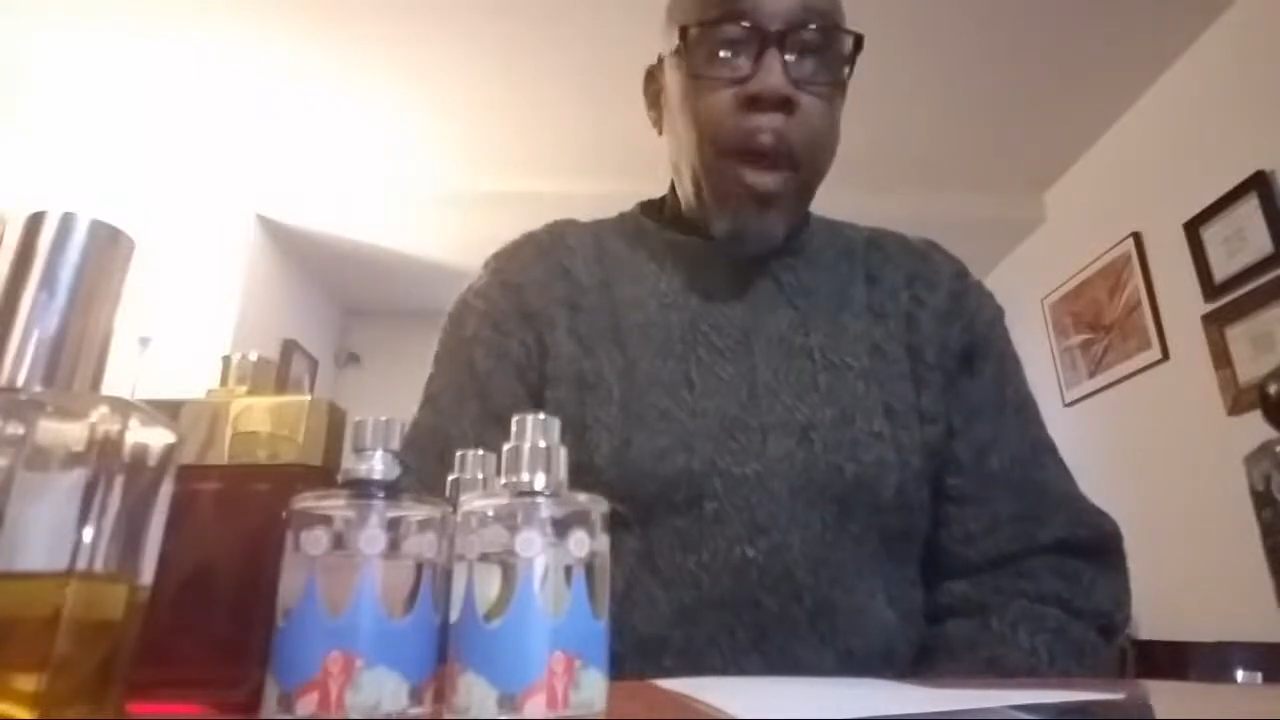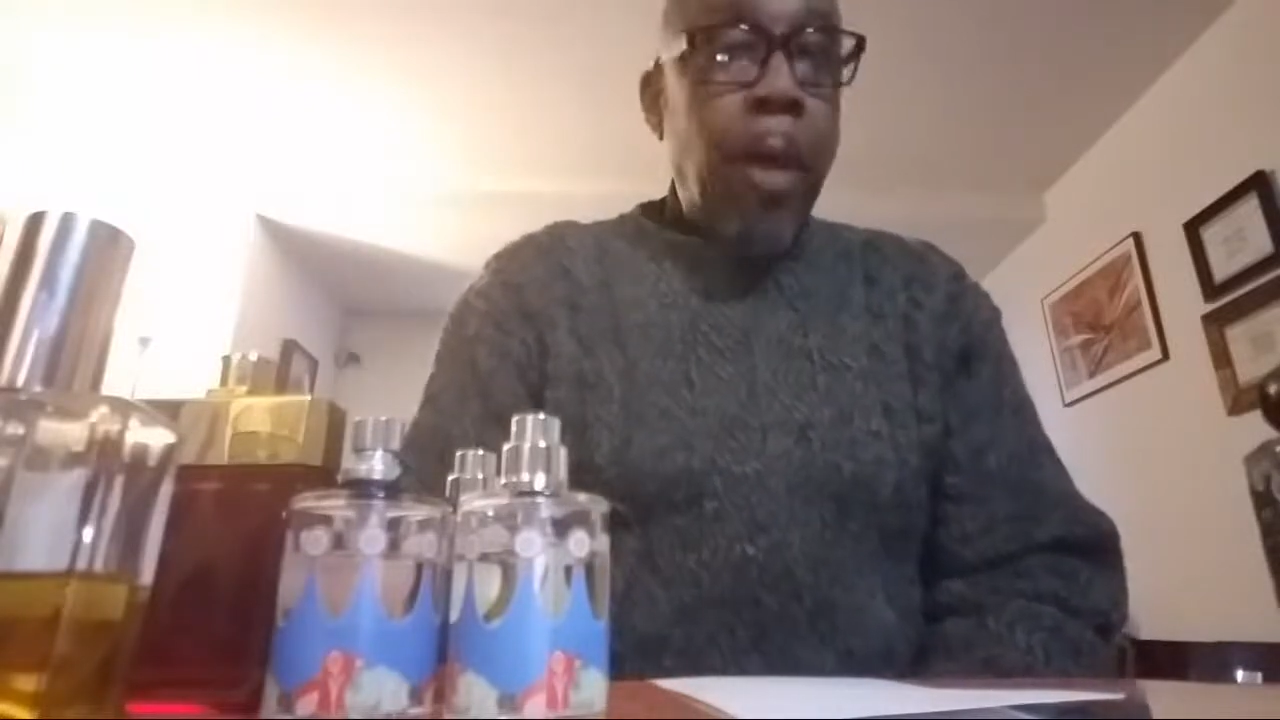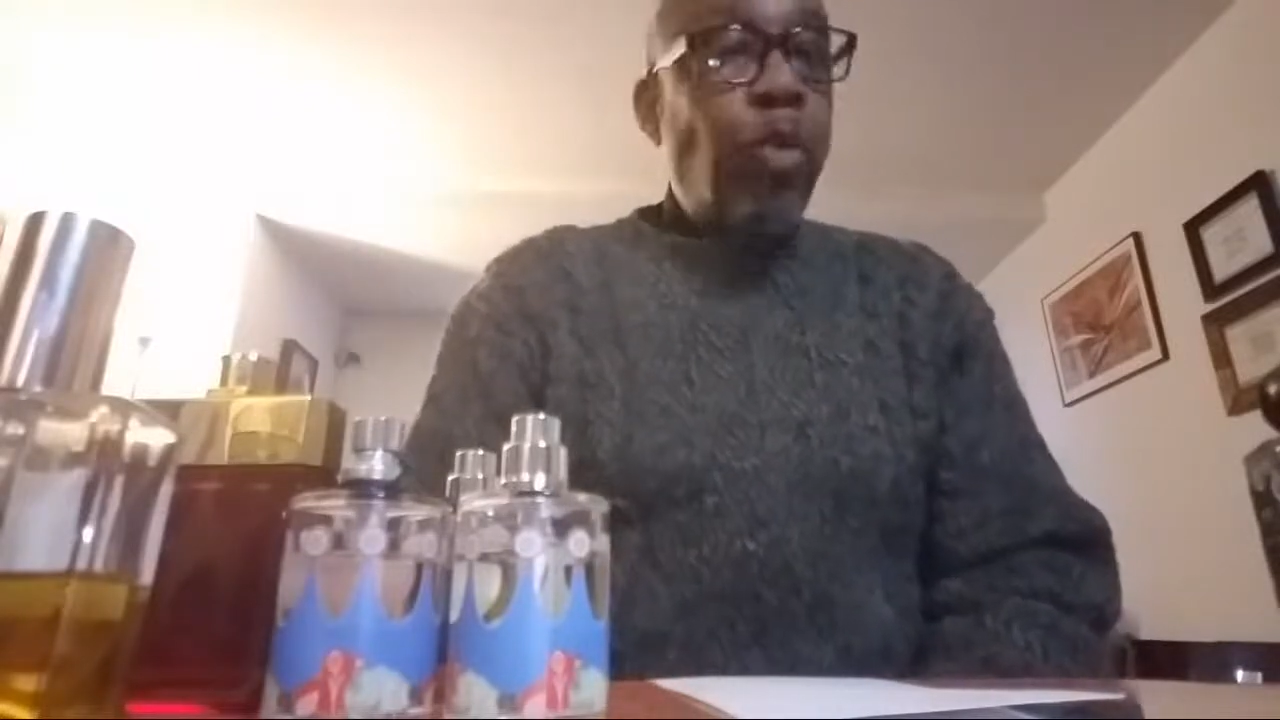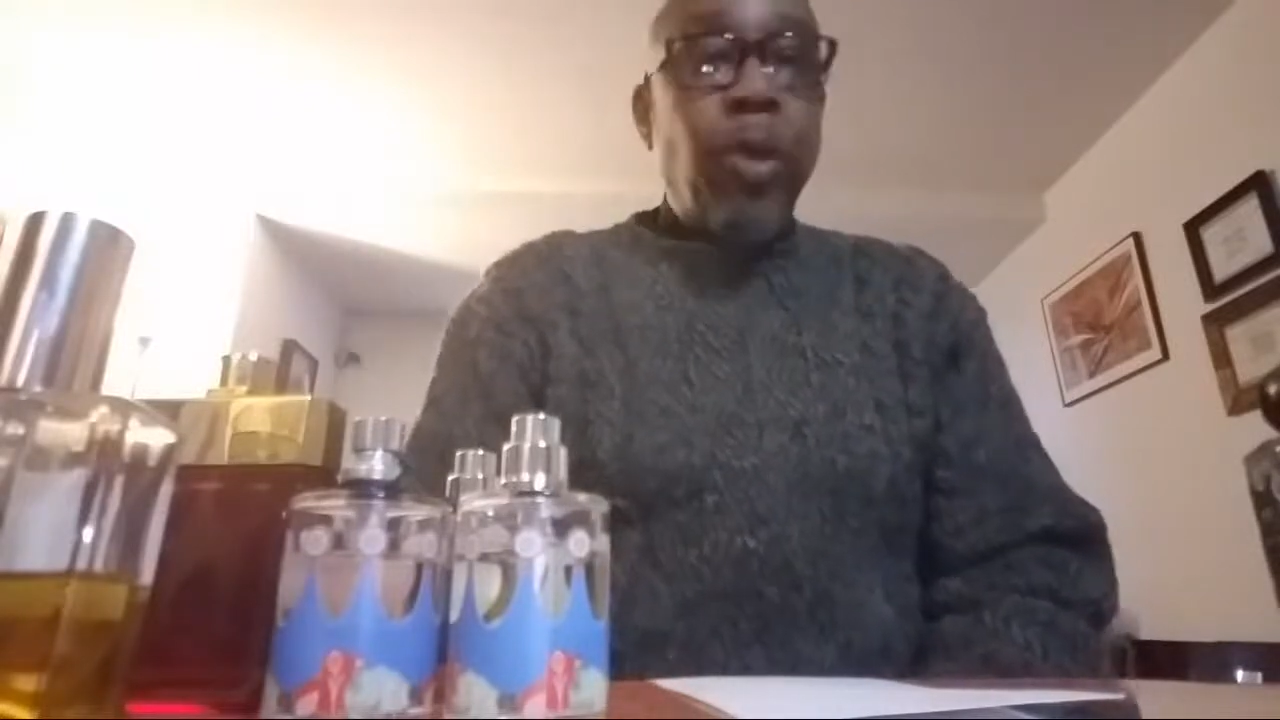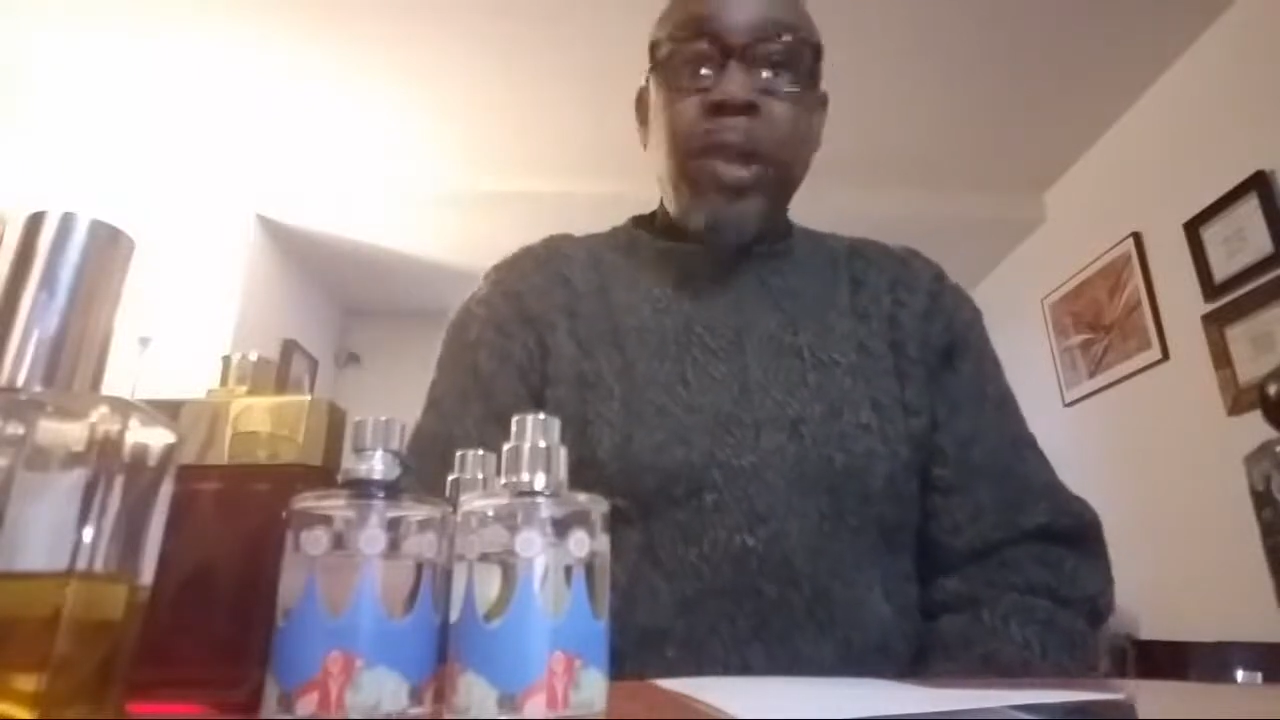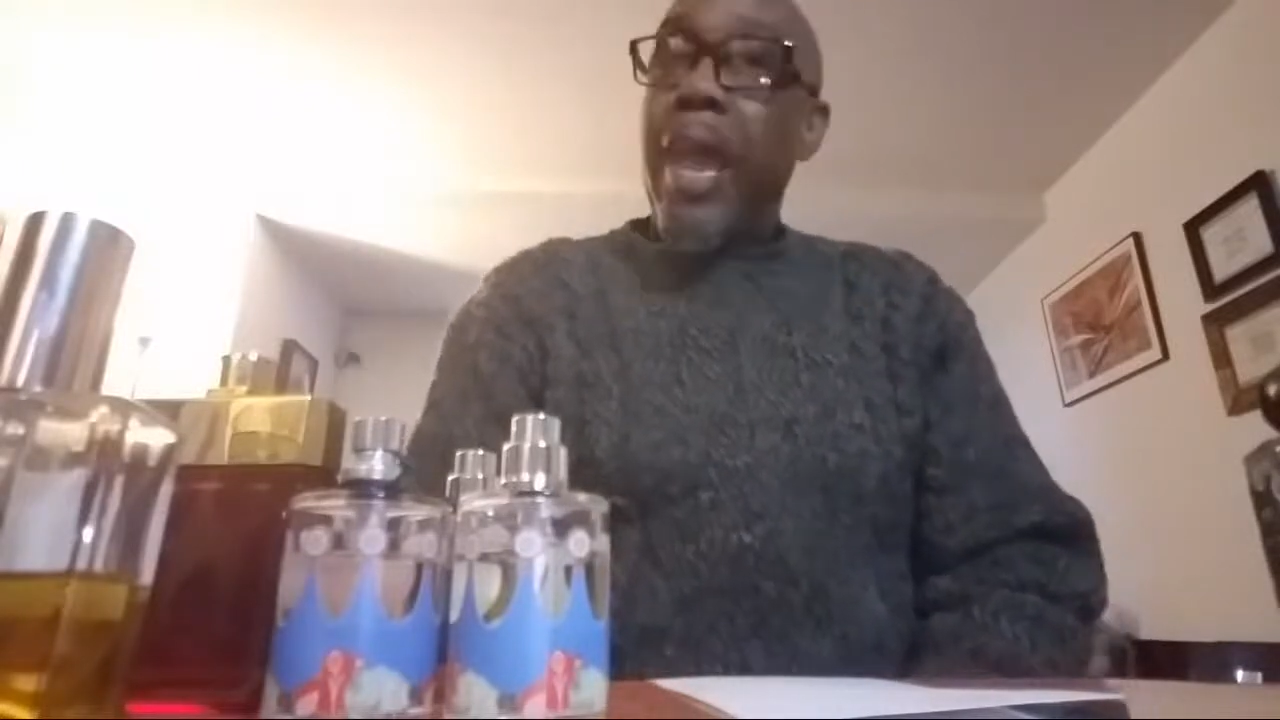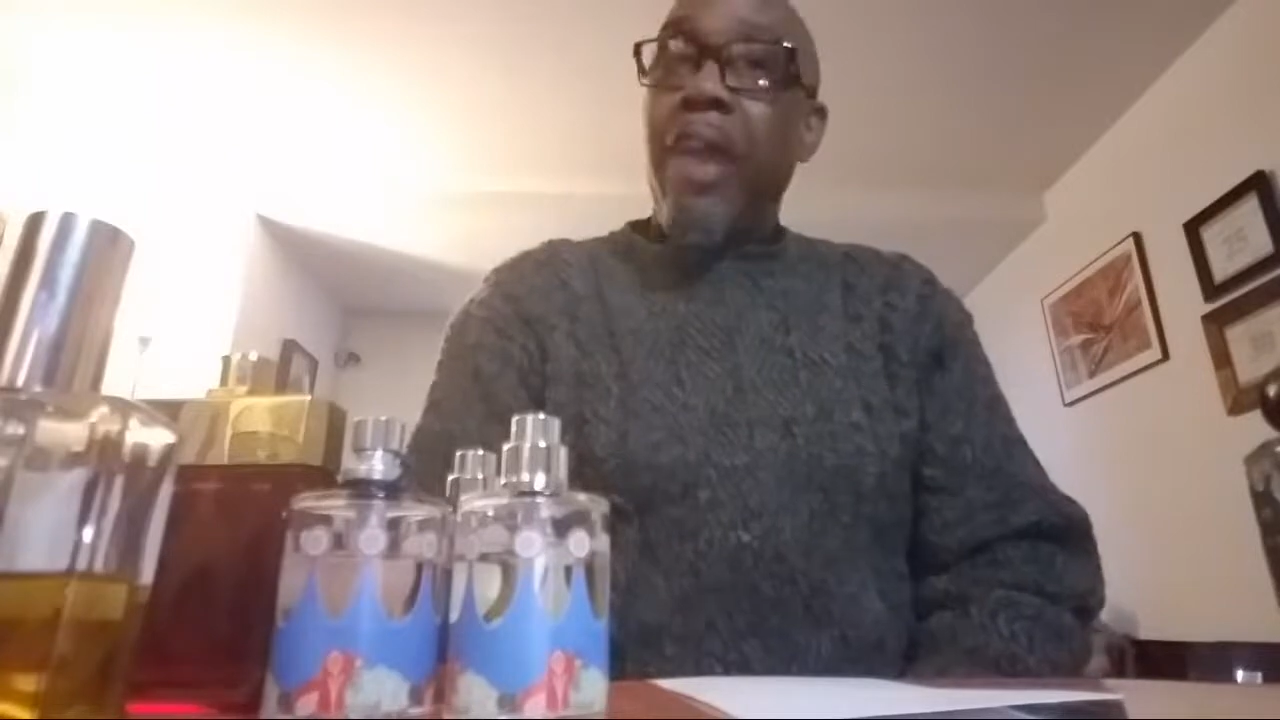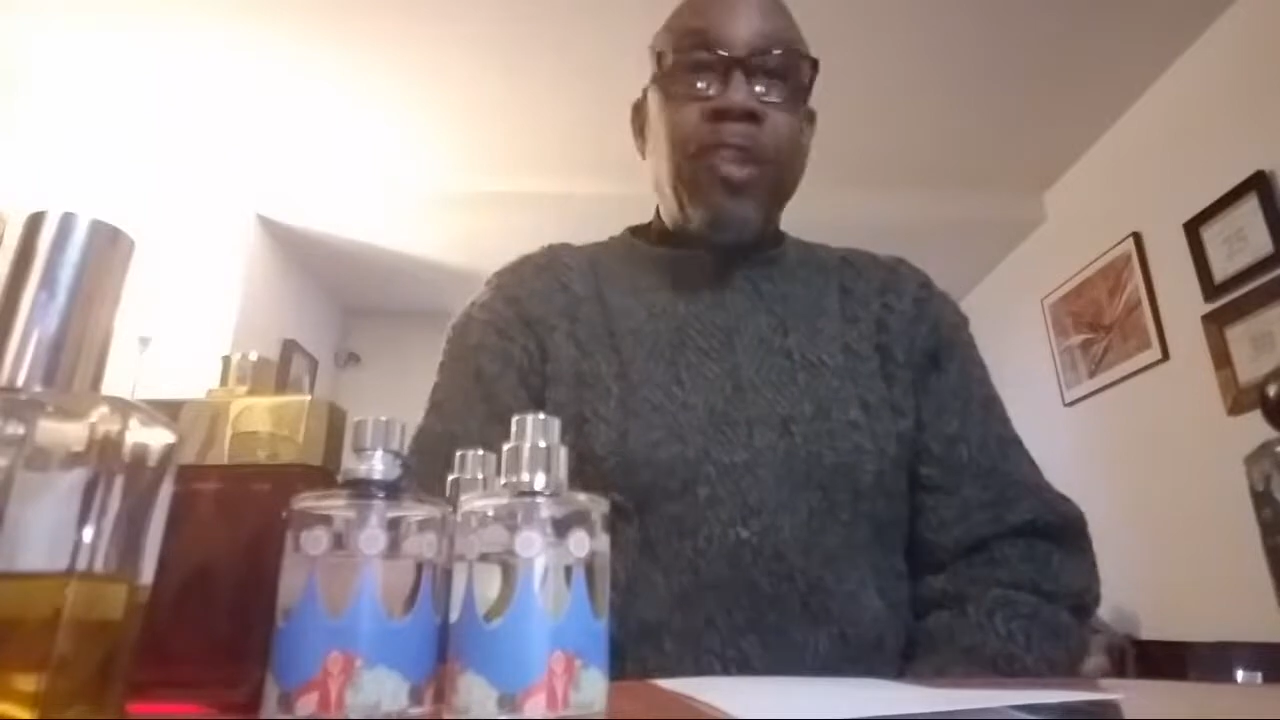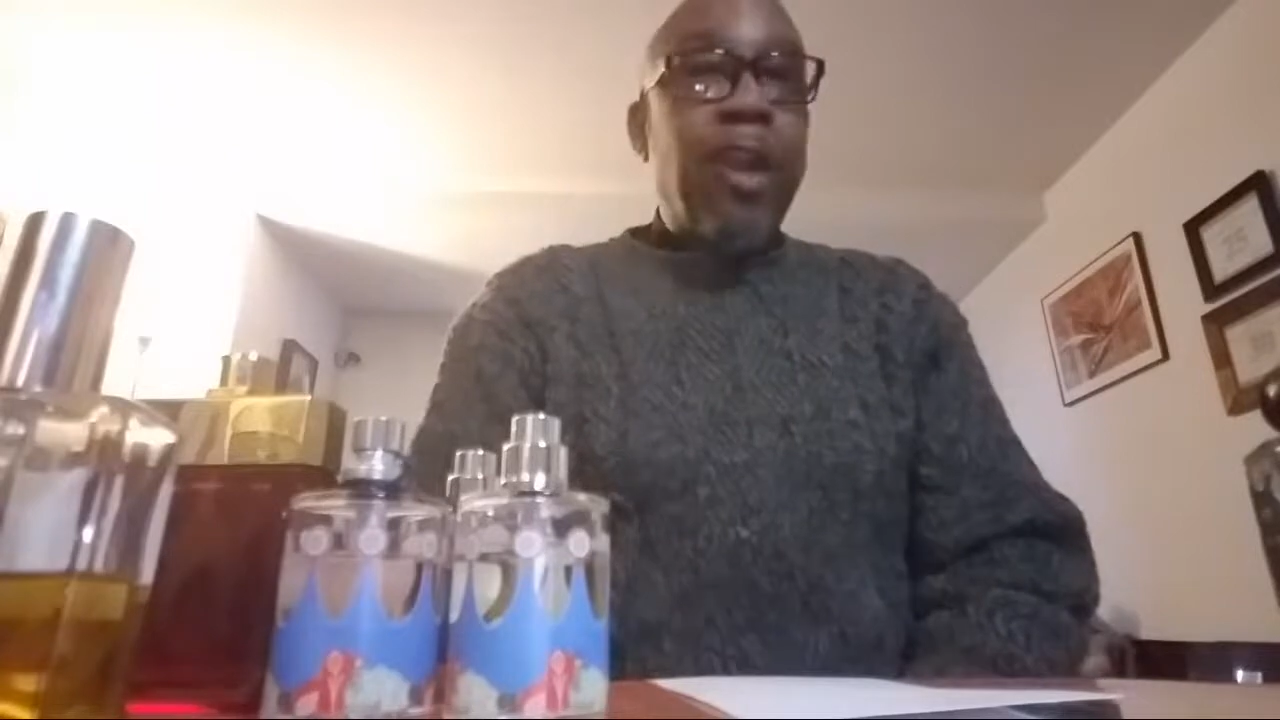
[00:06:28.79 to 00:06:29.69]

I'm doing Cash